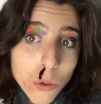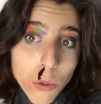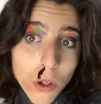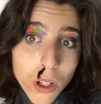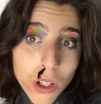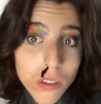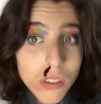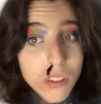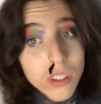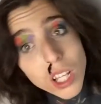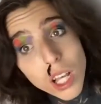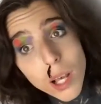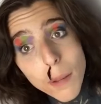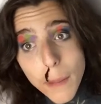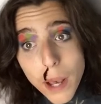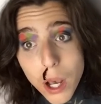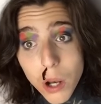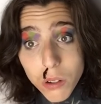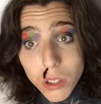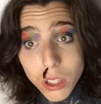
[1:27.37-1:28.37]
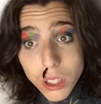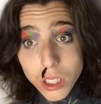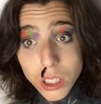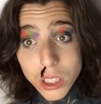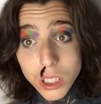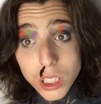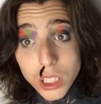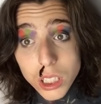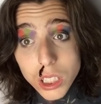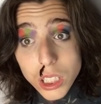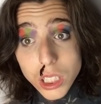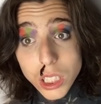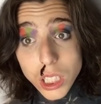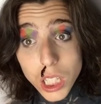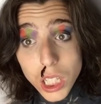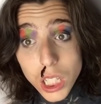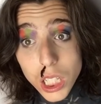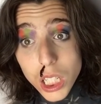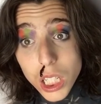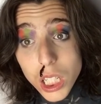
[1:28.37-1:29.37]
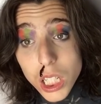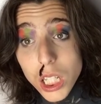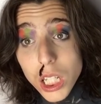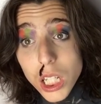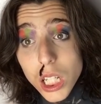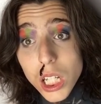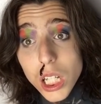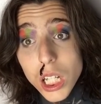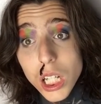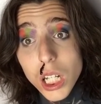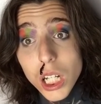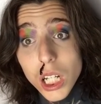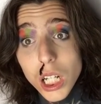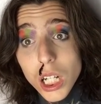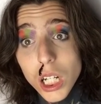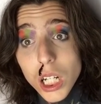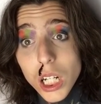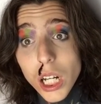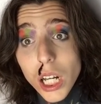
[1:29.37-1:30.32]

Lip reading: one to come out.